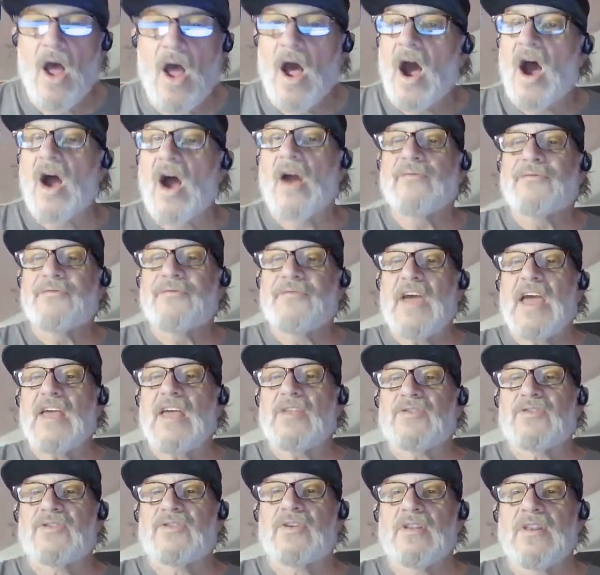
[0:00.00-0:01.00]
our
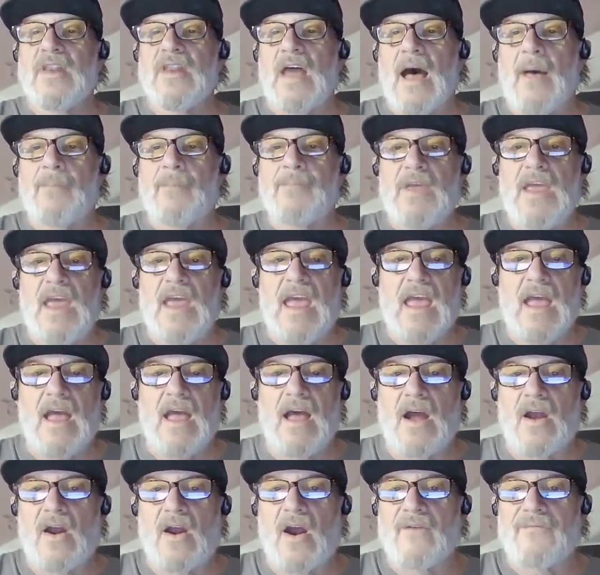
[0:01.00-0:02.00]
faith should not be
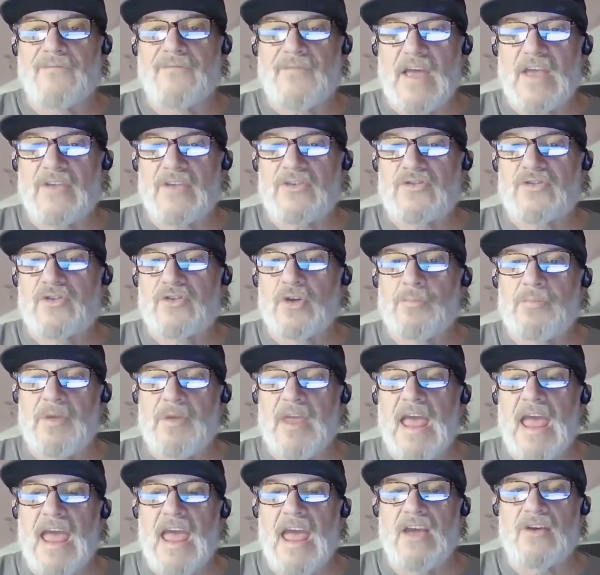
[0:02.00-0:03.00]
our faith should
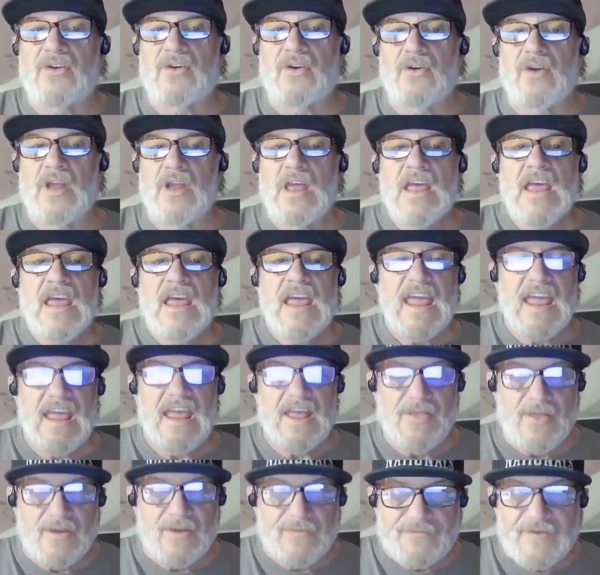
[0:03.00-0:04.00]
be anchored
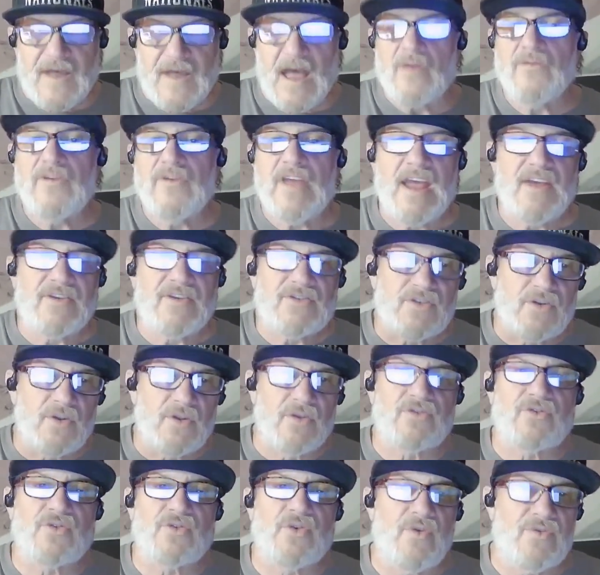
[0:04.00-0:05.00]
in the
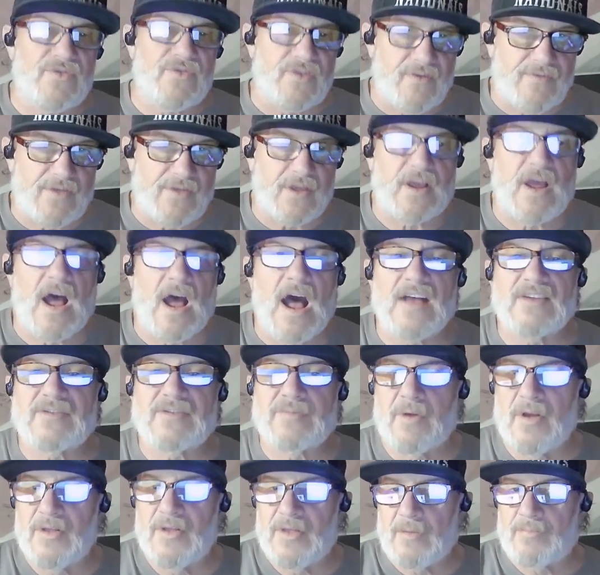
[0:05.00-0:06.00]
foundational truths of the
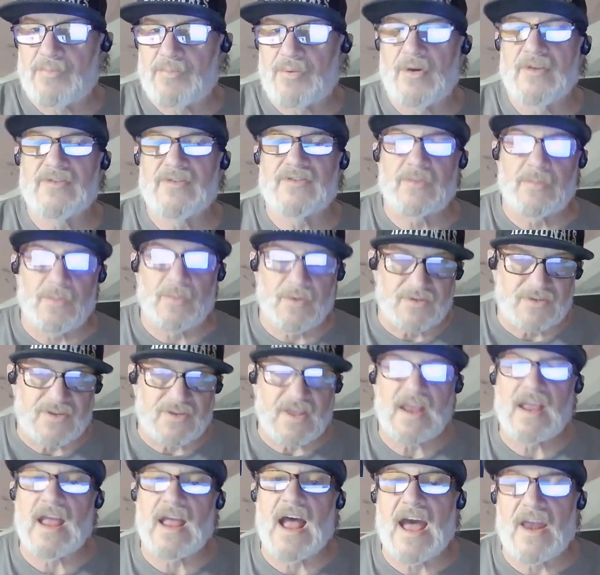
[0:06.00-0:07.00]
gospel and the principles
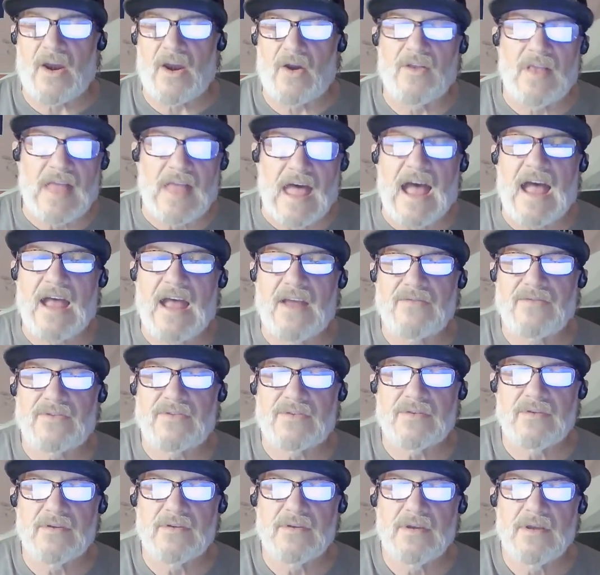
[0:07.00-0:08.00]
that guide our
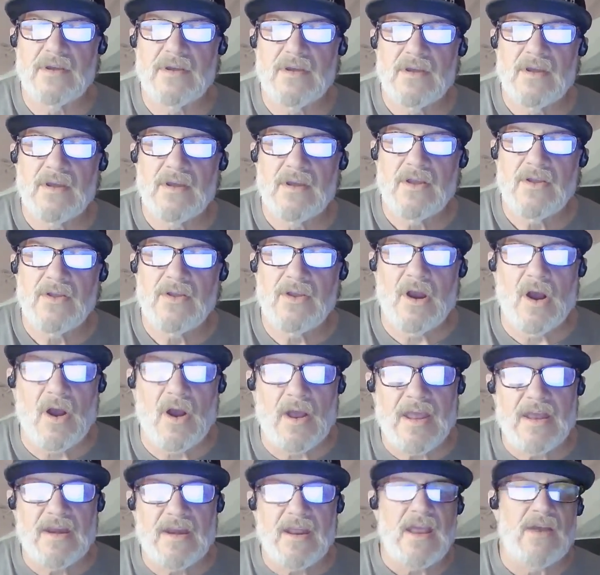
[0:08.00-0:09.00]
lives you know
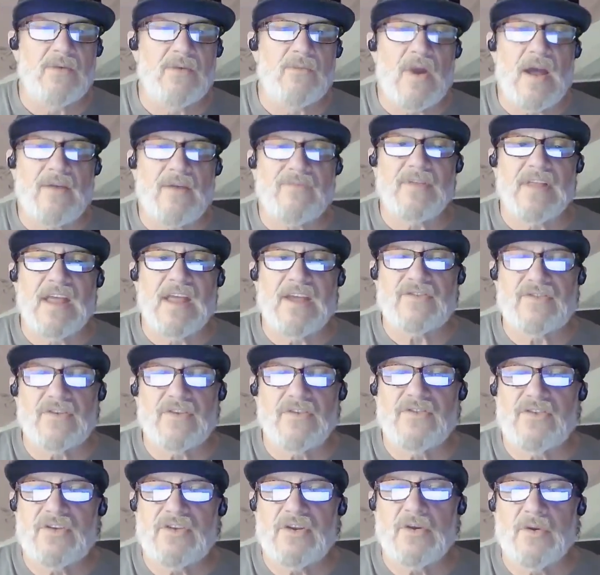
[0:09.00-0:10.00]
in, in
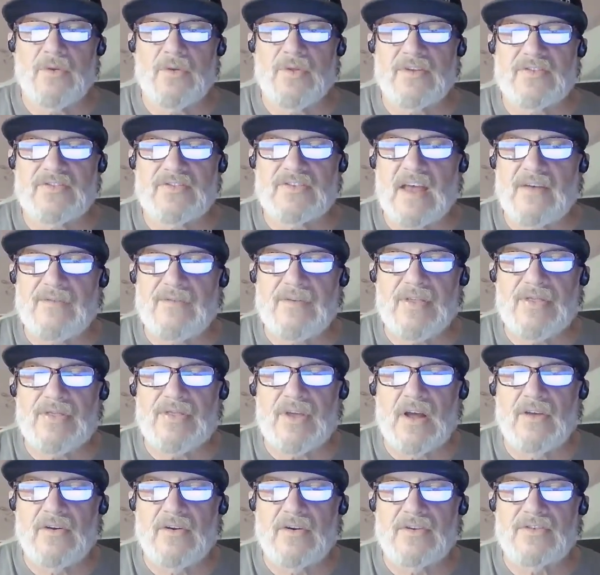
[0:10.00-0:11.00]
revelation 2 the seven
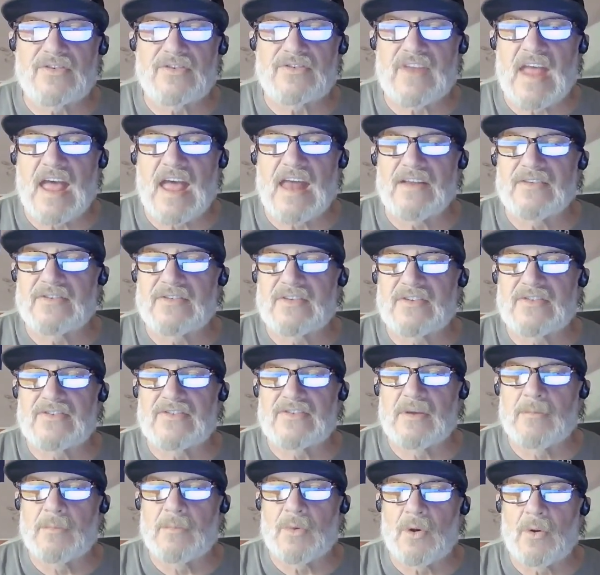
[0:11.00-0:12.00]
thunders stand as a
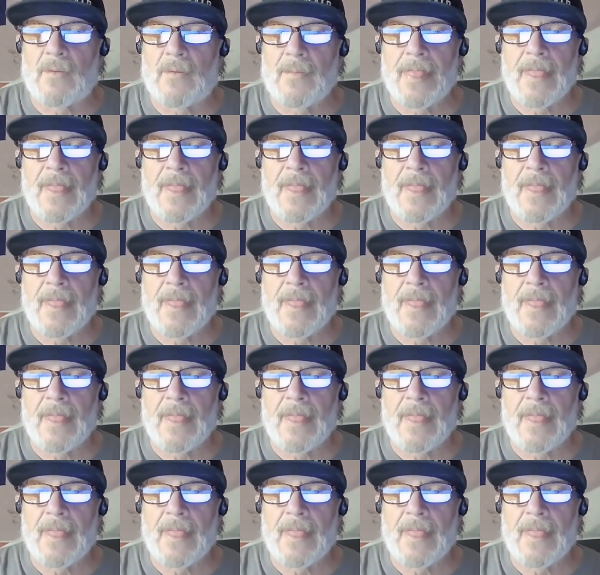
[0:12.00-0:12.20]
symbol